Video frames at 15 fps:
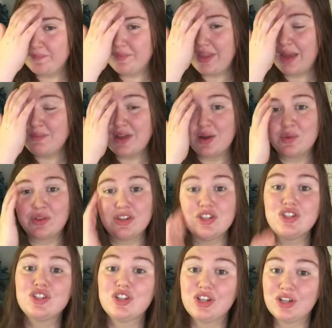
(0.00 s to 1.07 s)
I'm not really
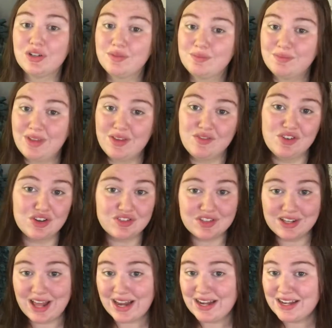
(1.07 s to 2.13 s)
sure if nursing
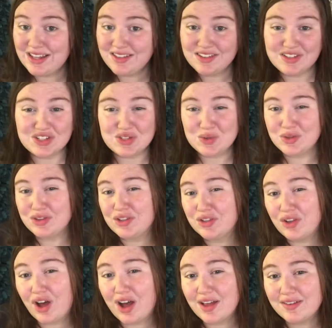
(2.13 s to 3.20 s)
had anything to do with the
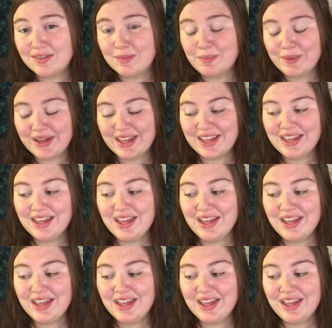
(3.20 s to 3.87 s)
loss, but